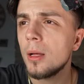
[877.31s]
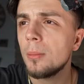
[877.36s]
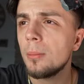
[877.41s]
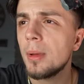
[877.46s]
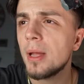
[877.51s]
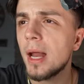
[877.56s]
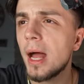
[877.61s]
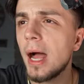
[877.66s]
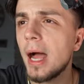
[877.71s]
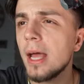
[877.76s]

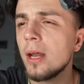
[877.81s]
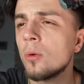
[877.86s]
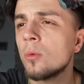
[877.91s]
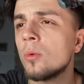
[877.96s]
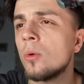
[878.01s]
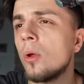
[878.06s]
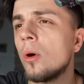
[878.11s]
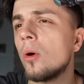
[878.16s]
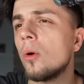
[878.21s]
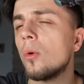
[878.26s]
Man, I
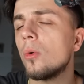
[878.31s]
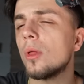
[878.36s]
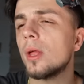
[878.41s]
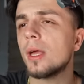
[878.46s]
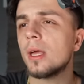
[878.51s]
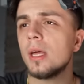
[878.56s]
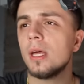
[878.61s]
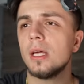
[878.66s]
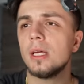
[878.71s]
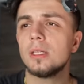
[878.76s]
don't know.
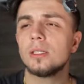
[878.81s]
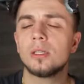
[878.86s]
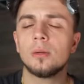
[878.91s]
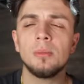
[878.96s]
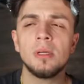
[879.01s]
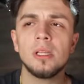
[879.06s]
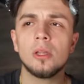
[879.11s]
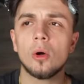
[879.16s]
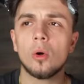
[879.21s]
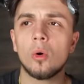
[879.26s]
Like, to
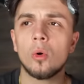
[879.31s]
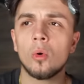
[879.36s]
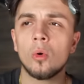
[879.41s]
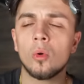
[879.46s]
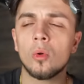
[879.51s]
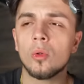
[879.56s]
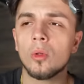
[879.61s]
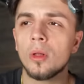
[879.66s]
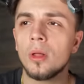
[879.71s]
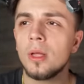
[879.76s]
me, the
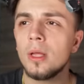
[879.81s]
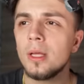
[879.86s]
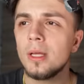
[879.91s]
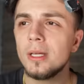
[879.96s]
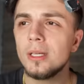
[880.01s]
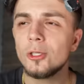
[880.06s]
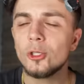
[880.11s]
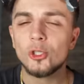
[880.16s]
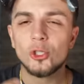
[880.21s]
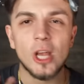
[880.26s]
whole
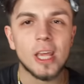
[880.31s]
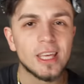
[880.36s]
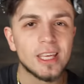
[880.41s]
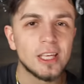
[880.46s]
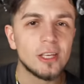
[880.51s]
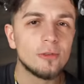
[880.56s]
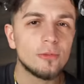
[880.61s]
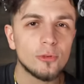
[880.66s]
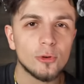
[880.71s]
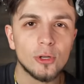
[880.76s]

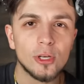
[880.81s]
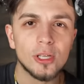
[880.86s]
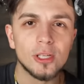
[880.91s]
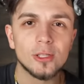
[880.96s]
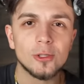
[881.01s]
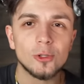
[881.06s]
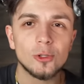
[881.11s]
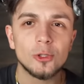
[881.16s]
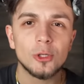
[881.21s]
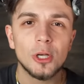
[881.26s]
shaky
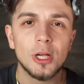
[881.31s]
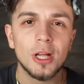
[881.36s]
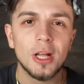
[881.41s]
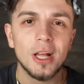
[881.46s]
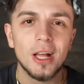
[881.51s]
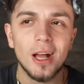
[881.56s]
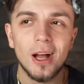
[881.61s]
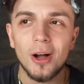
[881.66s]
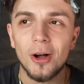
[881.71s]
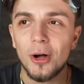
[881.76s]
footage,
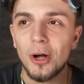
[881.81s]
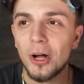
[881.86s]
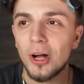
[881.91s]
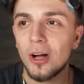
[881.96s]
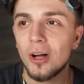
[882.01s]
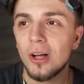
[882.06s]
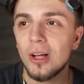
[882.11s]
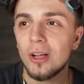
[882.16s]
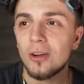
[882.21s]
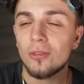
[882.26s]

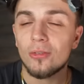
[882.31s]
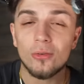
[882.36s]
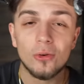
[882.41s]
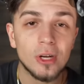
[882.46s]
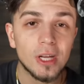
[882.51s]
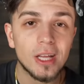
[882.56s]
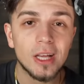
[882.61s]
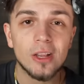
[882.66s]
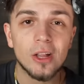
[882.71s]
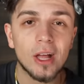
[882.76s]

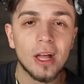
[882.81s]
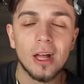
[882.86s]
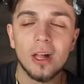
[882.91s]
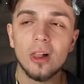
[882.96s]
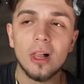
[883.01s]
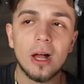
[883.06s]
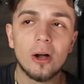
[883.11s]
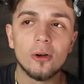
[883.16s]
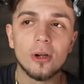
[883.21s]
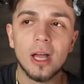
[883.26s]
freaking the
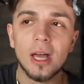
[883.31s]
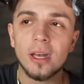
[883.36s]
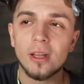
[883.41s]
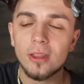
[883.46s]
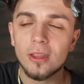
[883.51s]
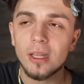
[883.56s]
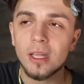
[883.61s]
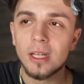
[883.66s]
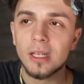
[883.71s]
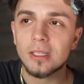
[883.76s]
hell out kind
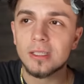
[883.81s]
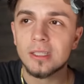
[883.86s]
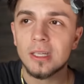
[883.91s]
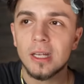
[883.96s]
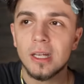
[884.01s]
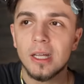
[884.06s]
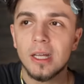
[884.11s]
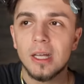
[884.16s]
of thing is,